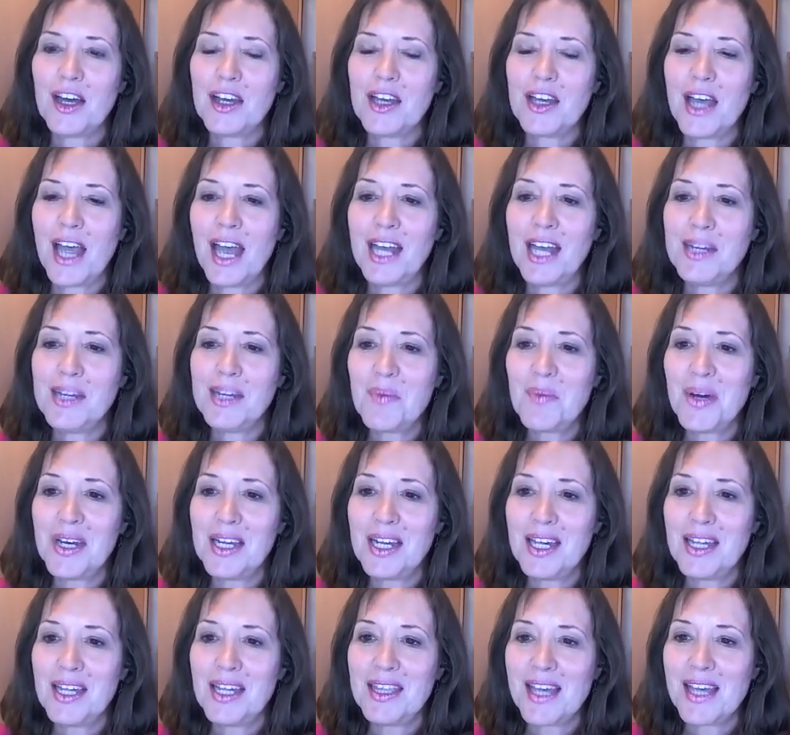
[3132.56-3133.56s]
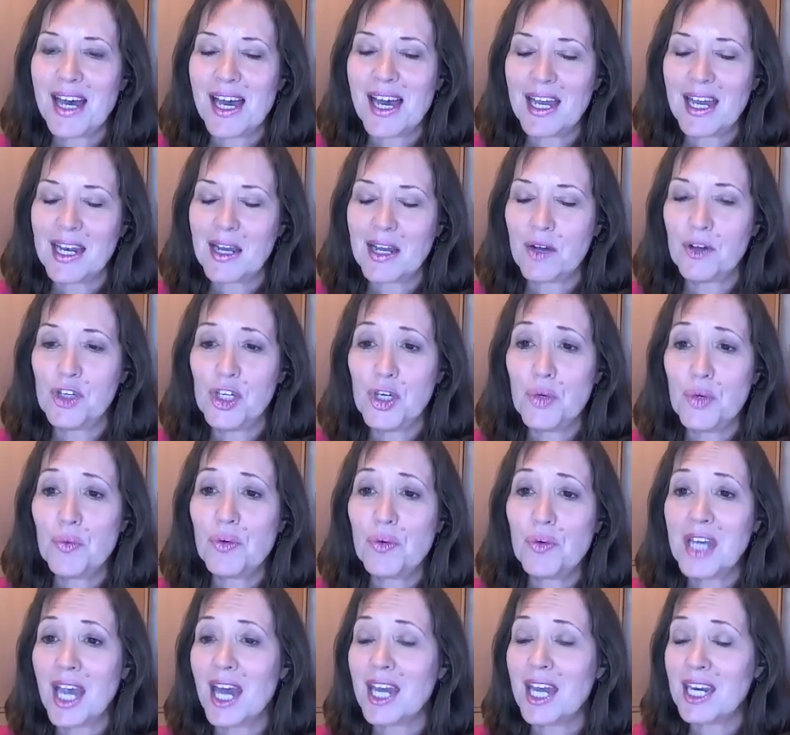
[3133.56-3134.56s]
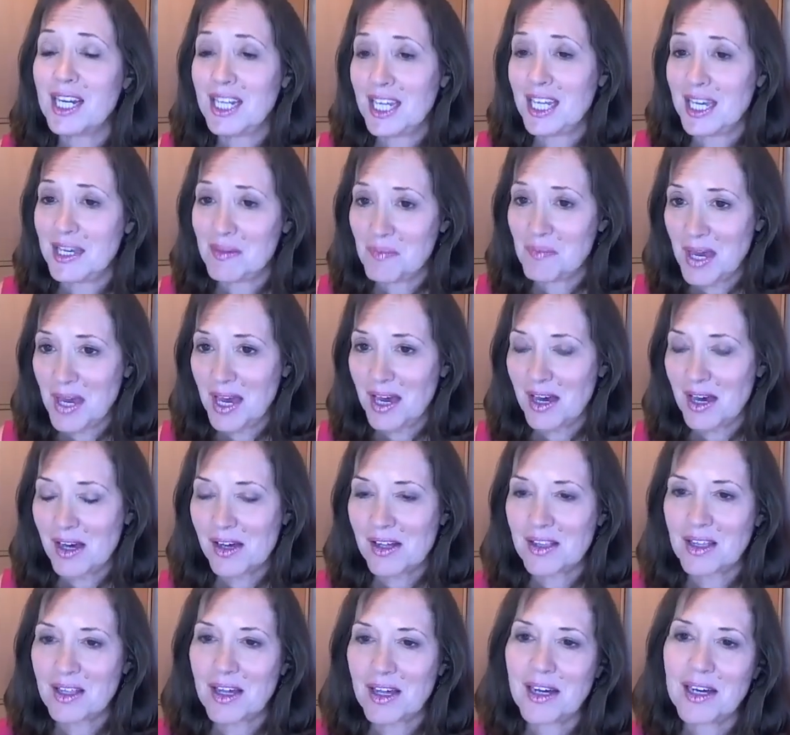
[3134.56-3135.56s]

Anybody that you will get an email